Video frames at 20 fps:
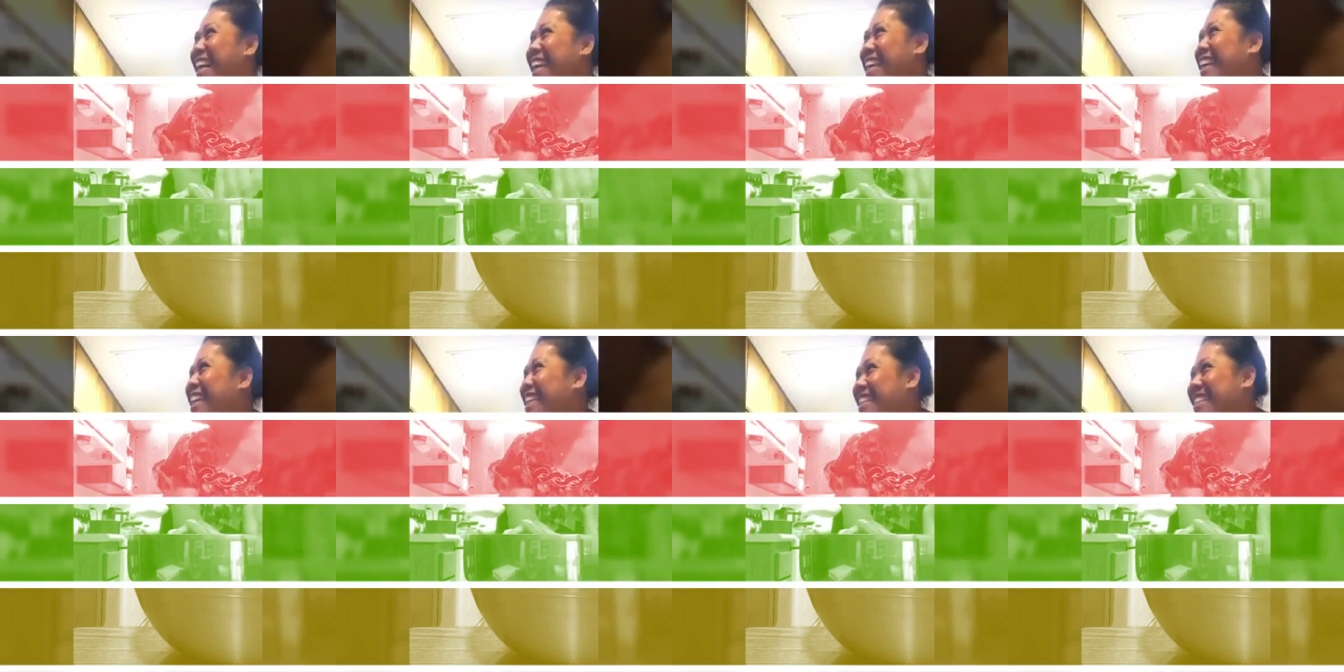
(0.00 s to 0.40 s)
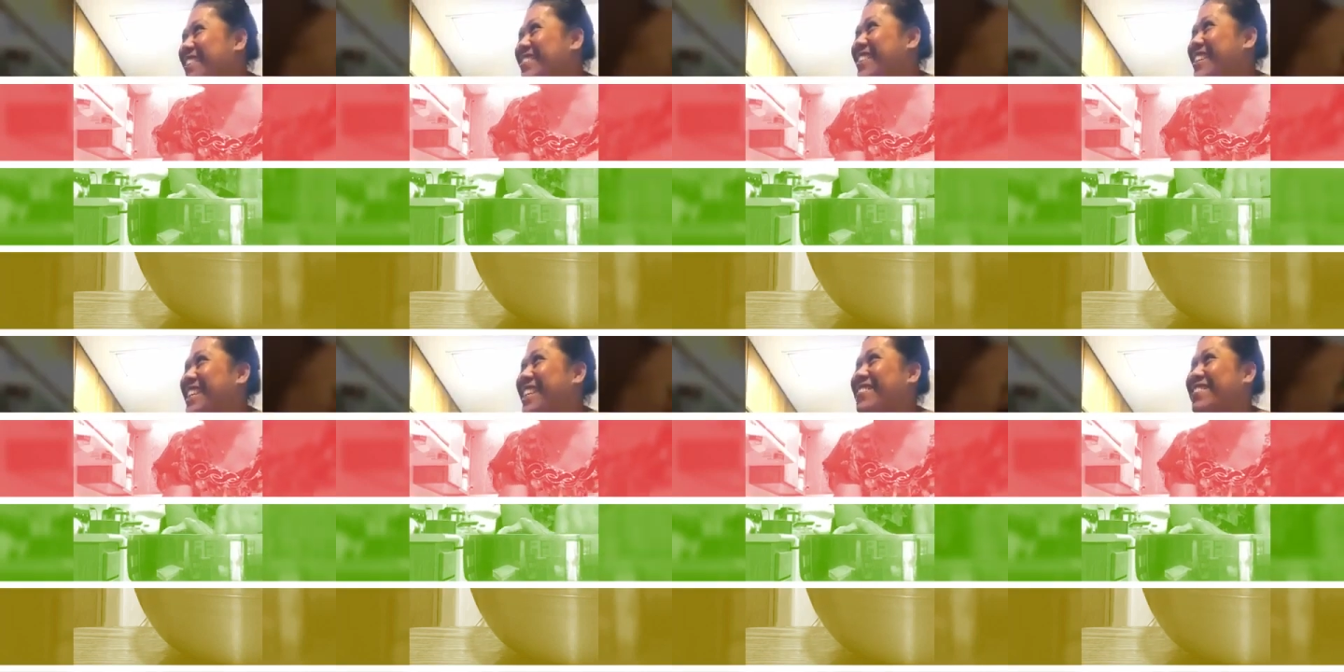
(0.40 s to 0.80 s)
get
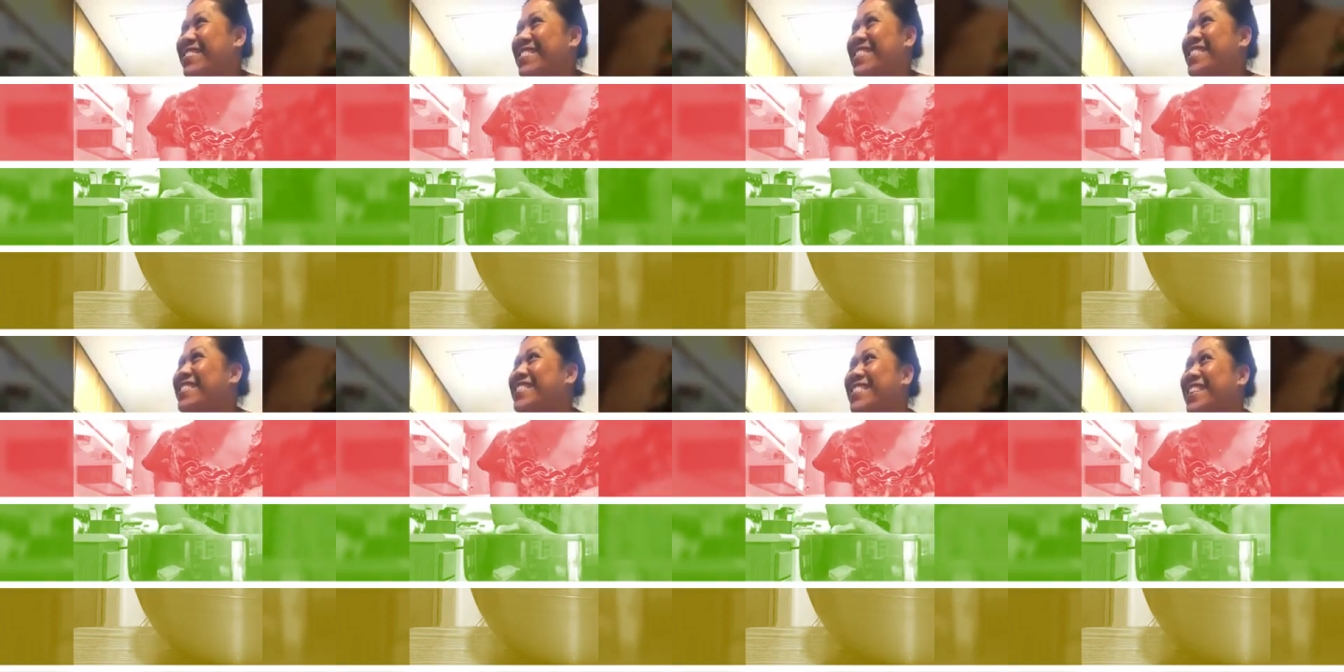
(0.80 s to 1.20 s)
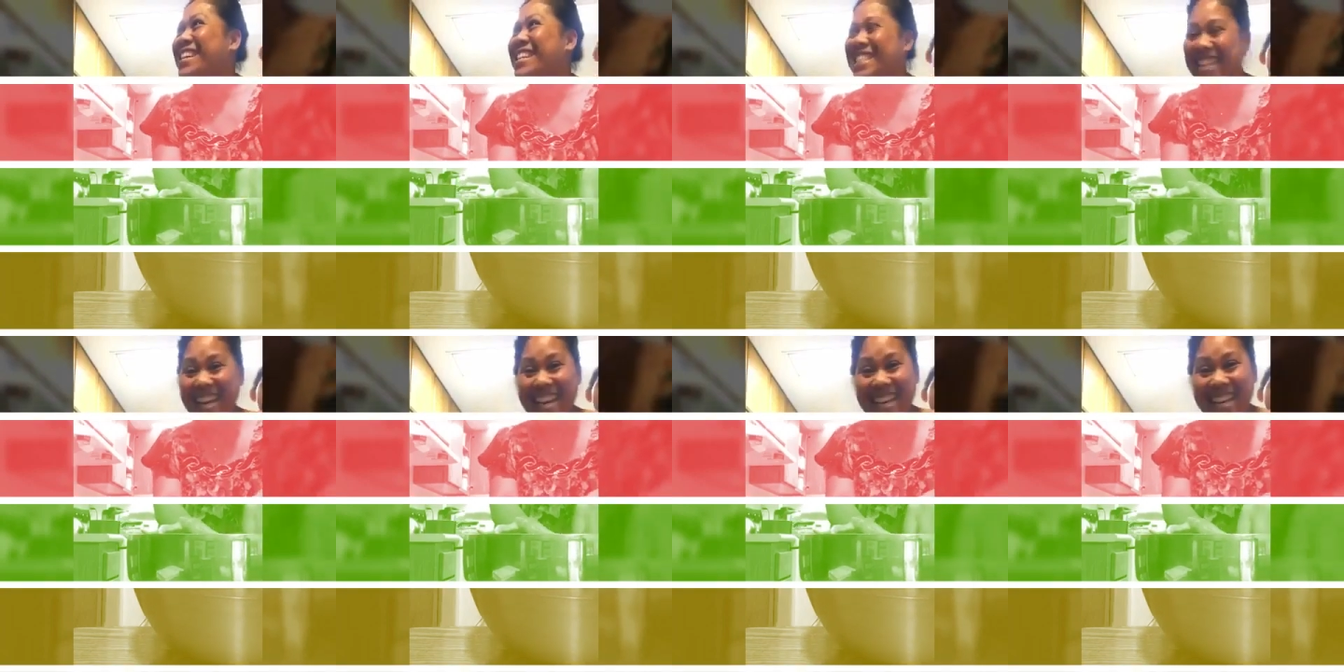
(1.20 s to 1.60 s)
20
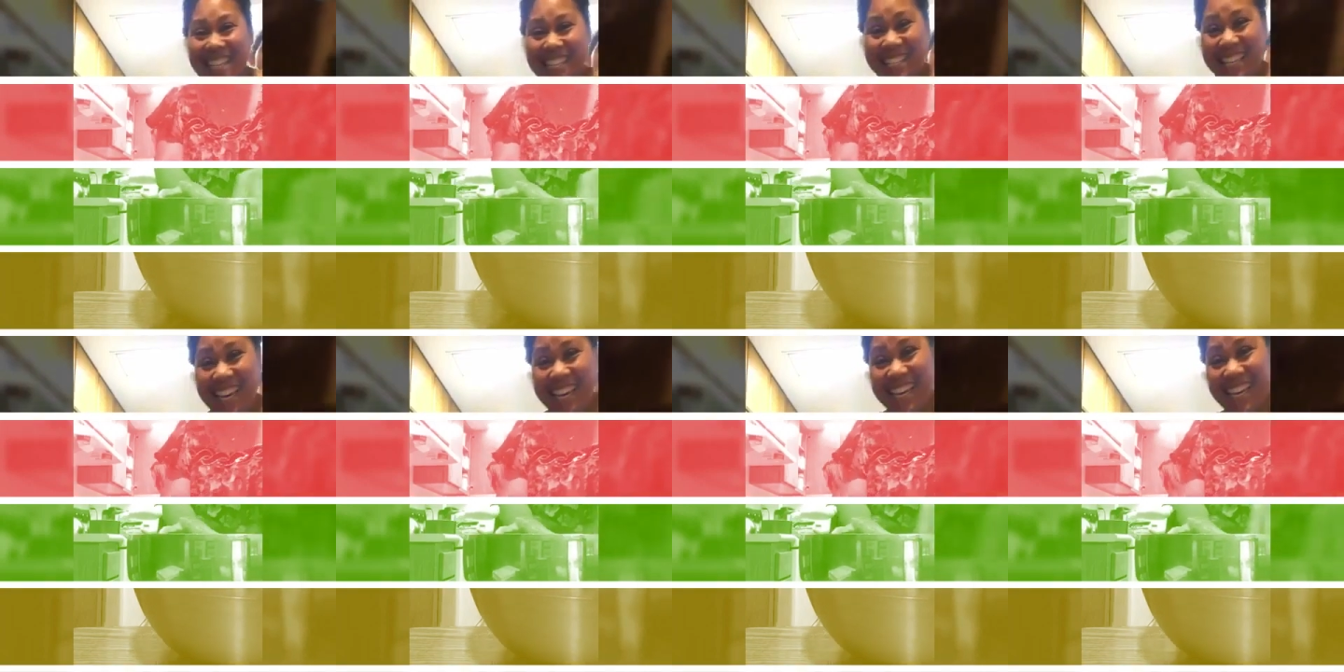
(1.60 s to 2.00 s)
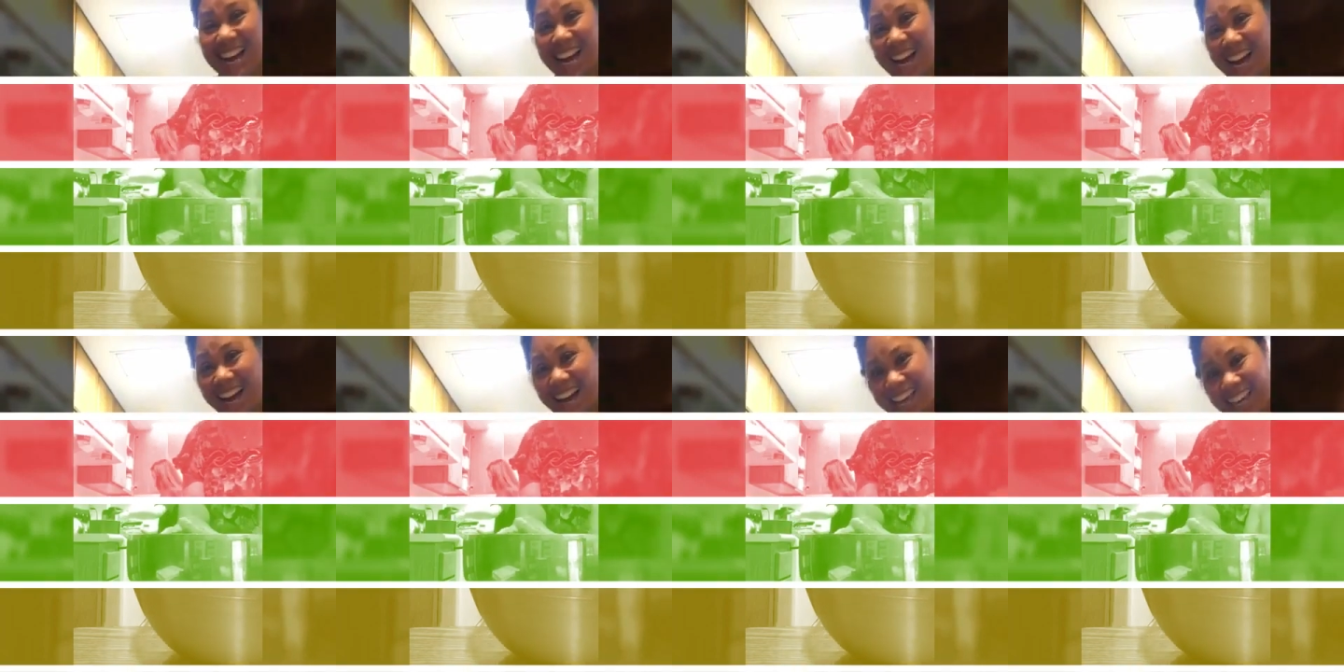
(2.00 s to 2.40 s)
viewers. Say
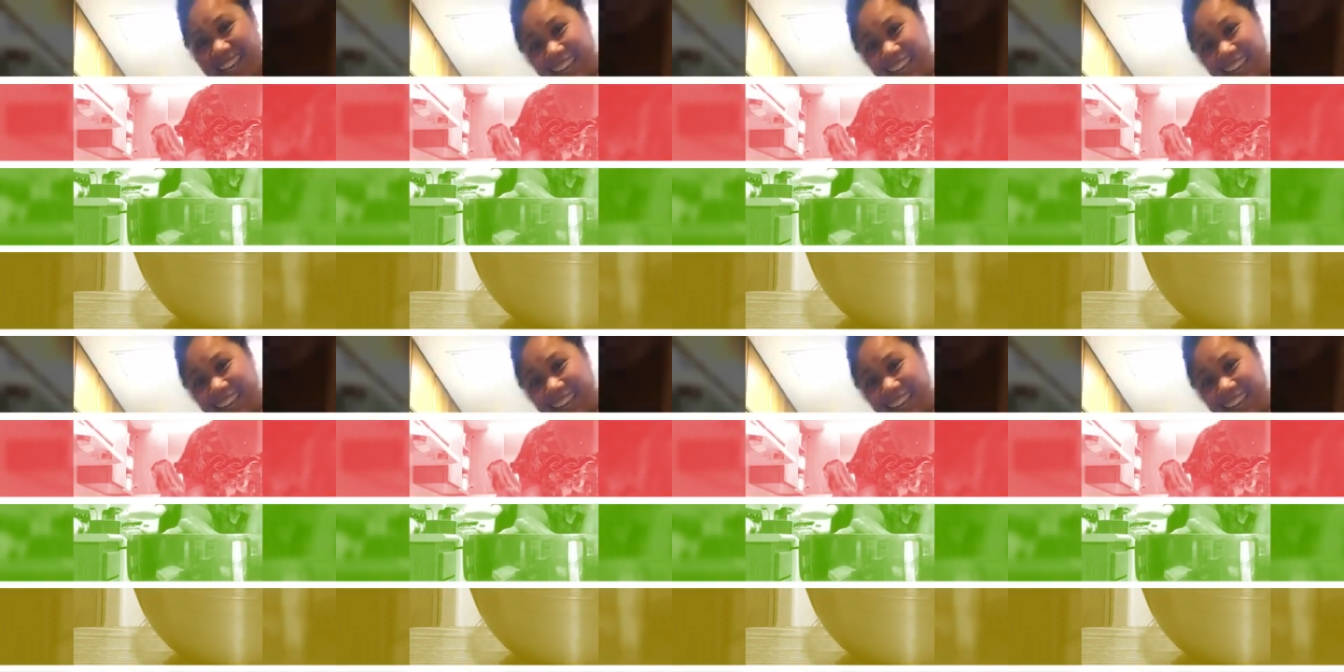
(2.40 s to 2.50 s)
hi.